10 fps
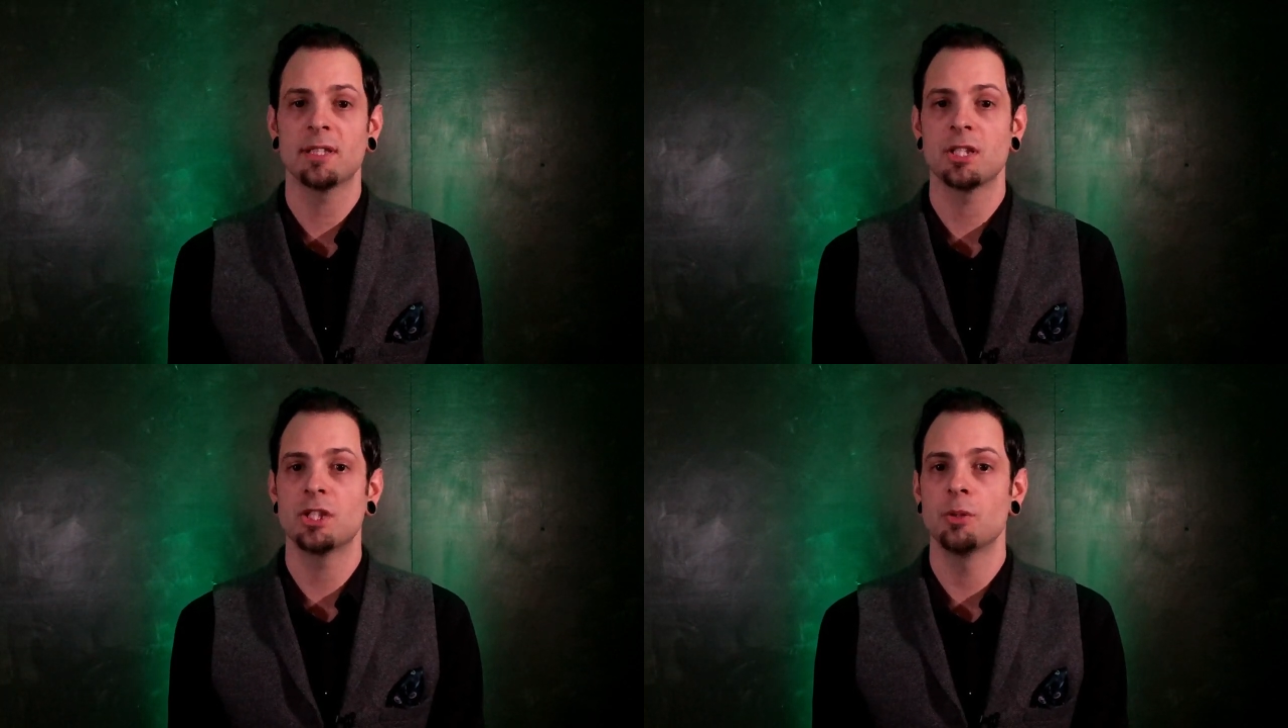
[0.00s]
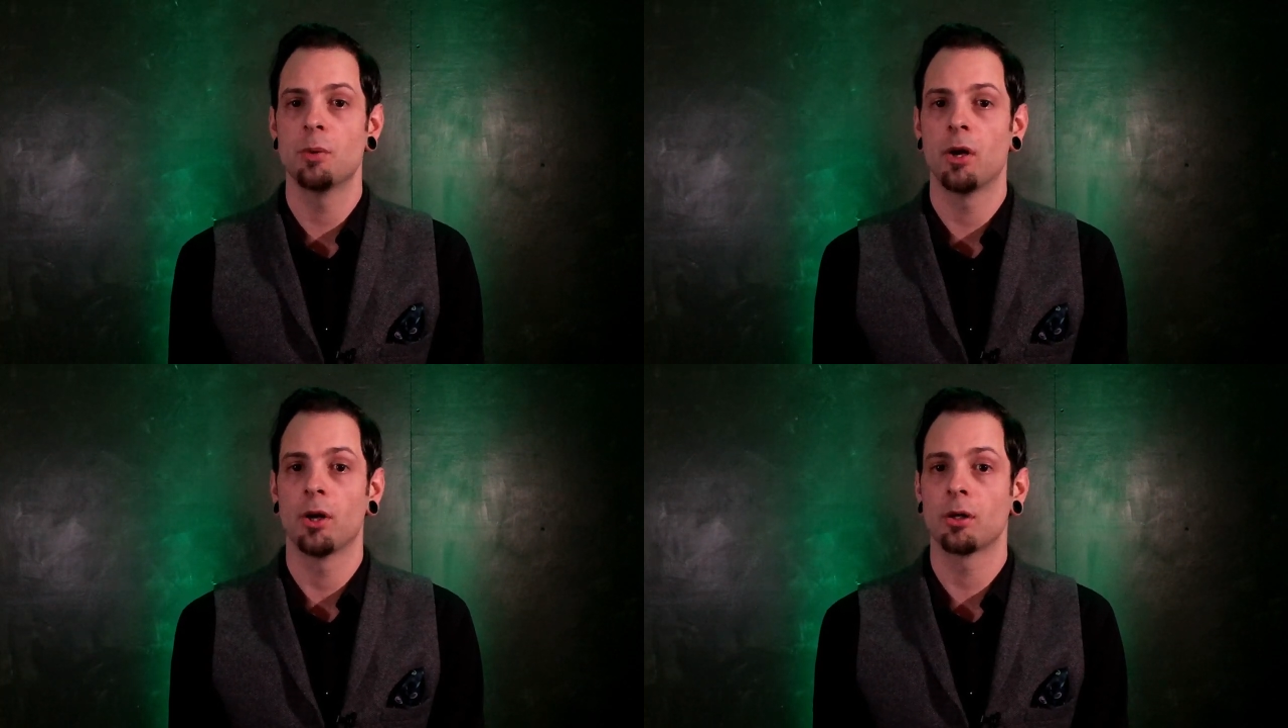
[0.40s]
that she
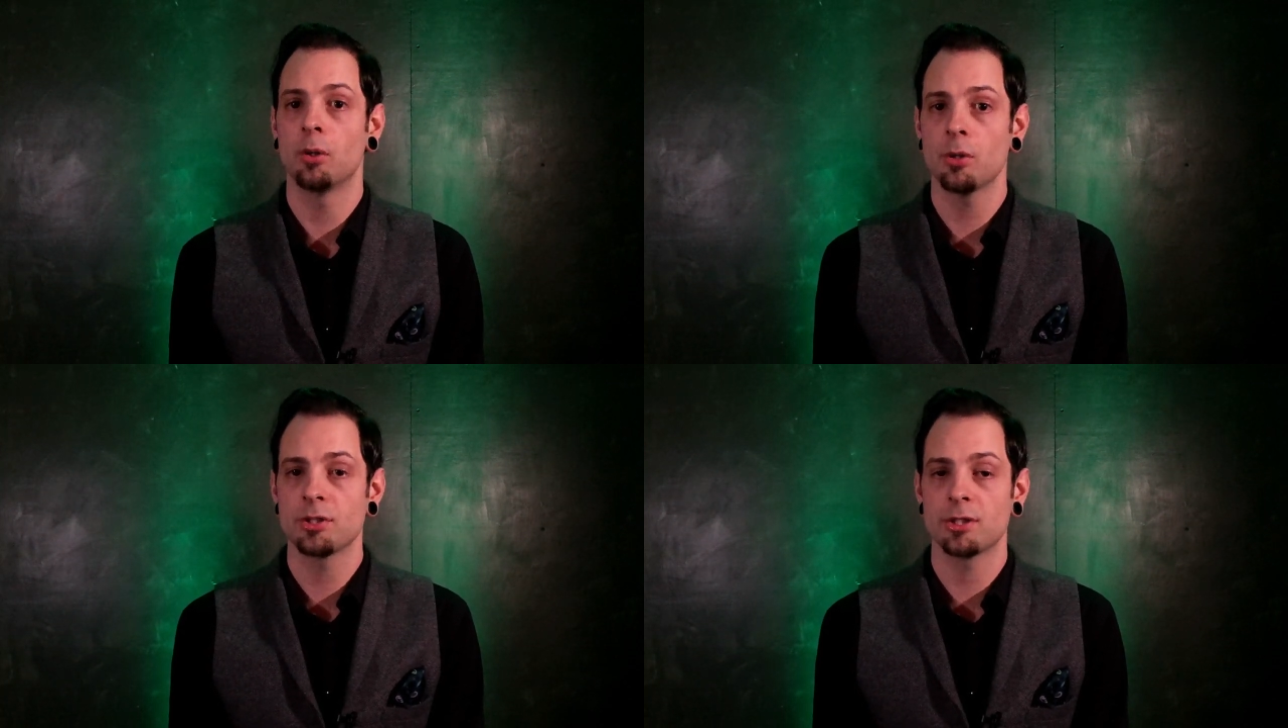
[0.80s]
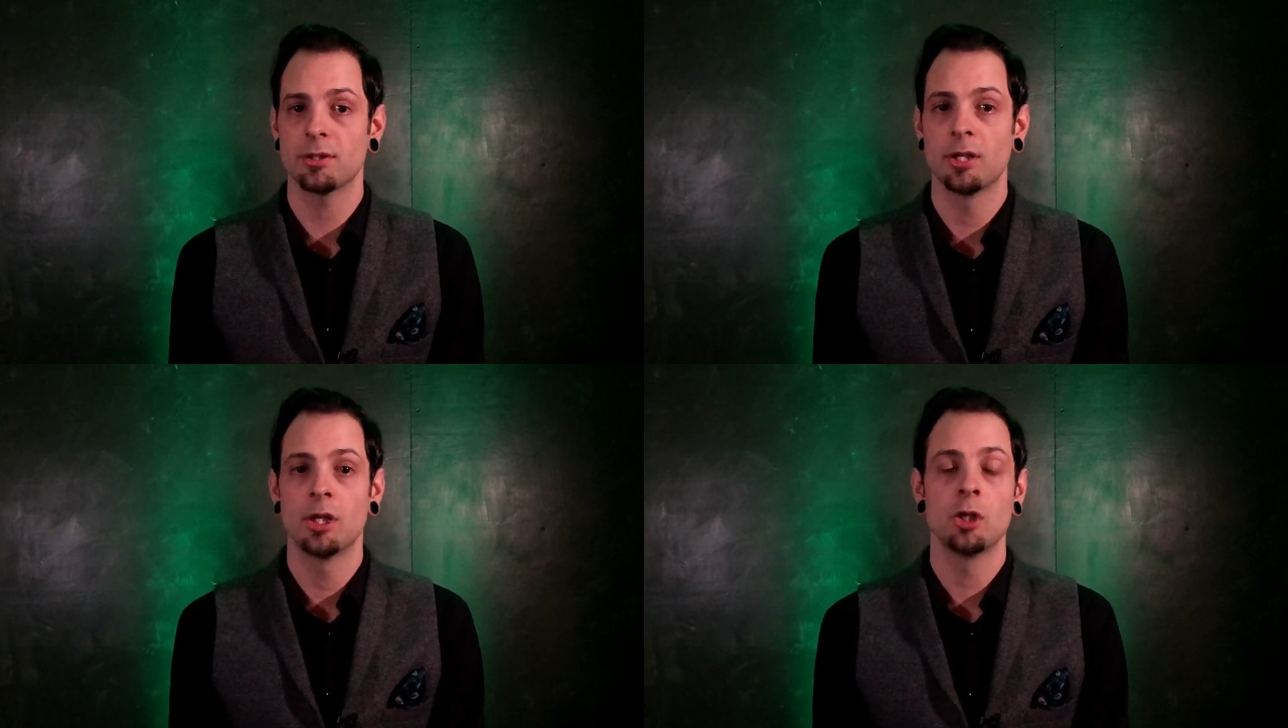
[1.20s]
wear her corset
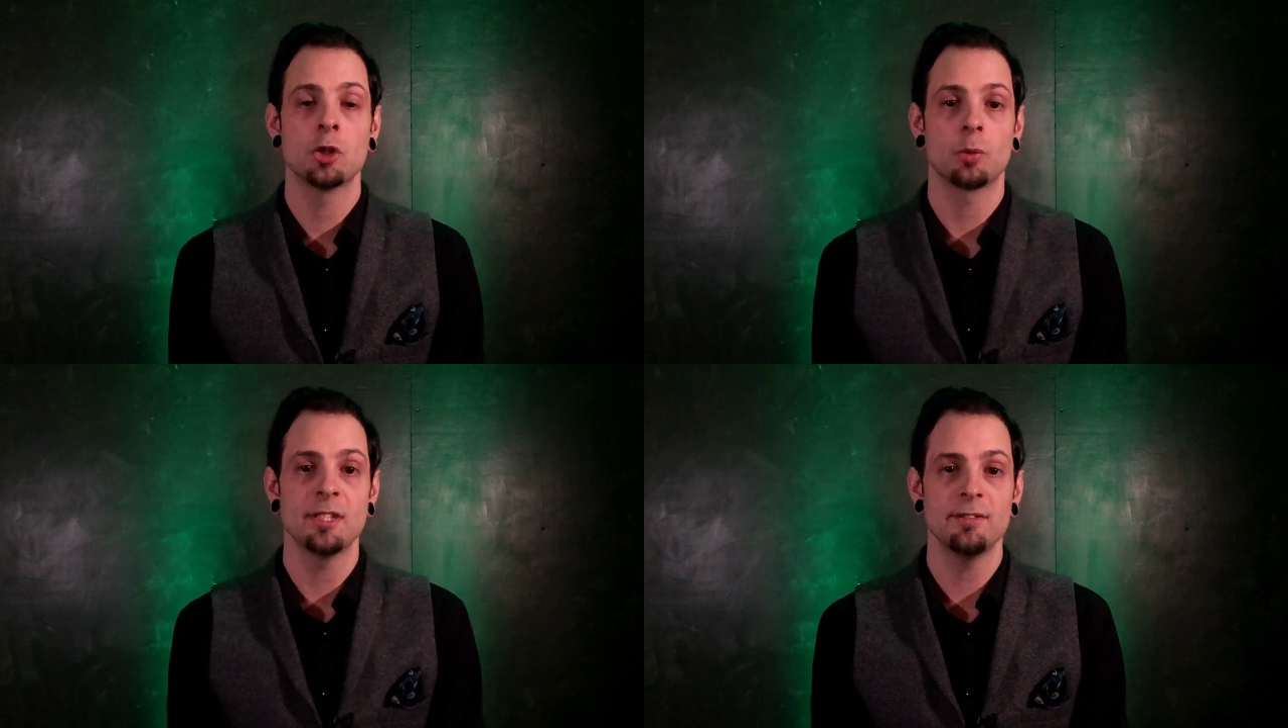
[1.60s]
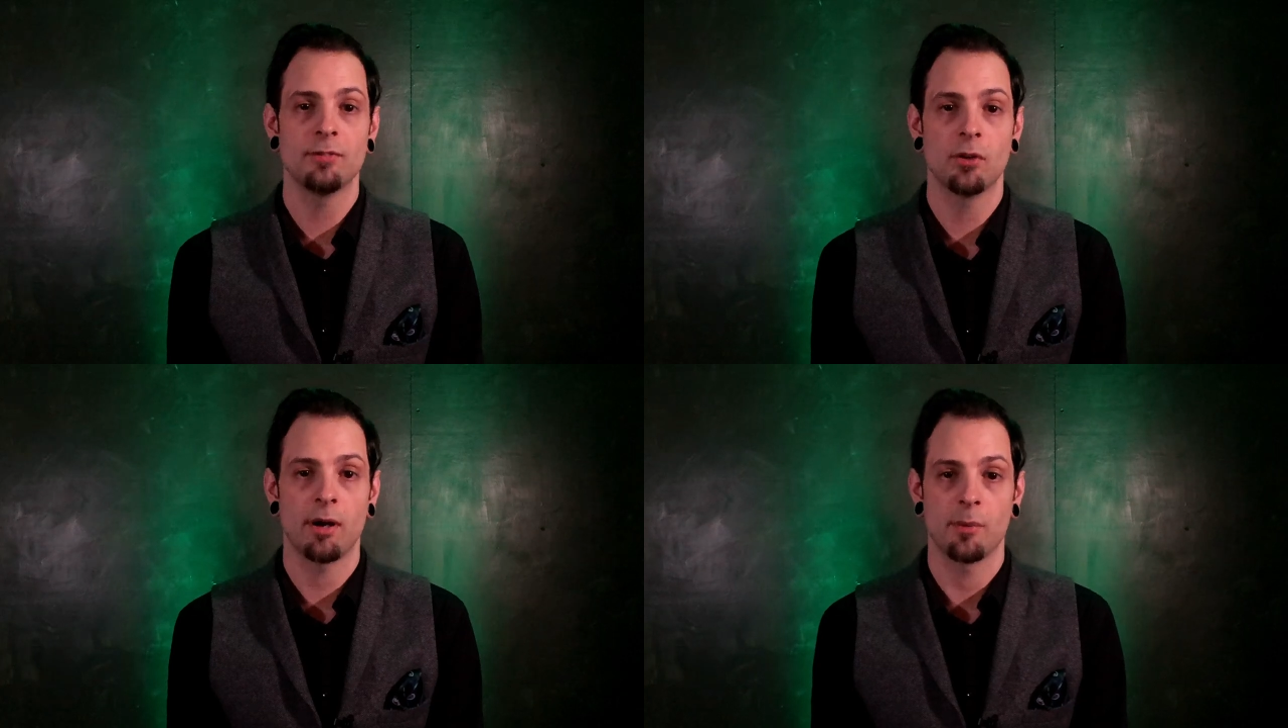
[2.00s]

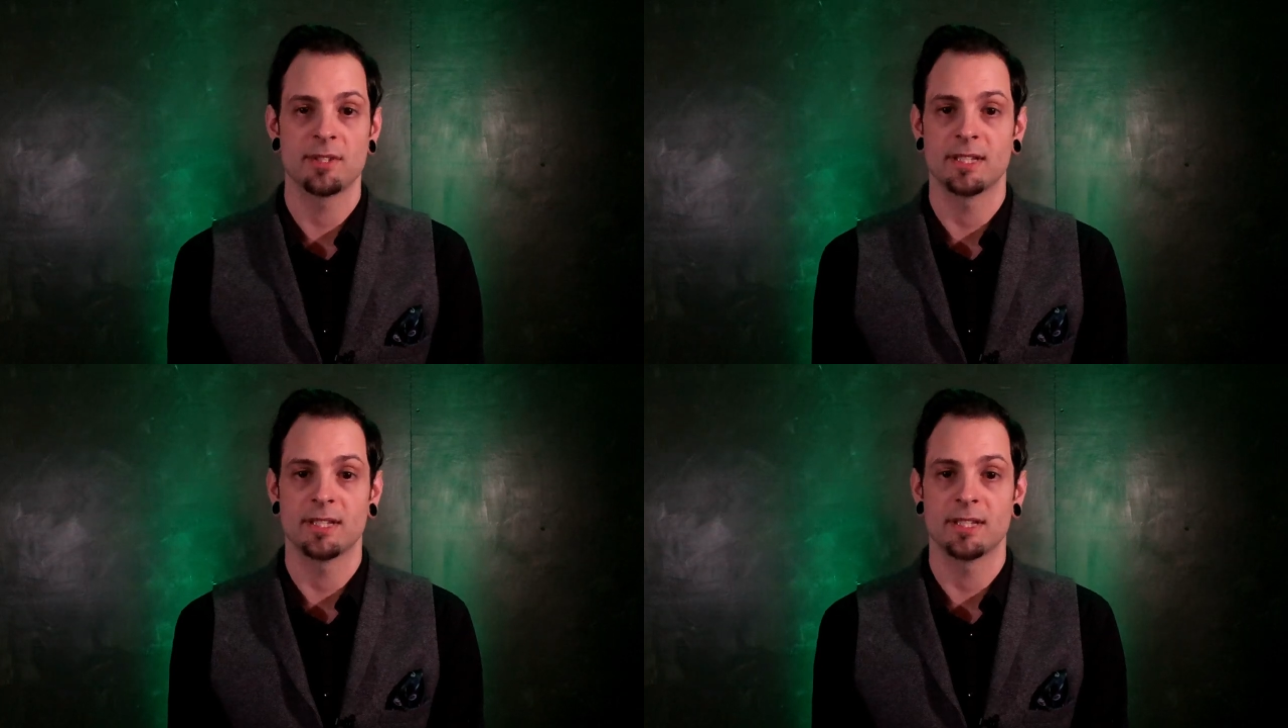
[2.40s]
24 hours a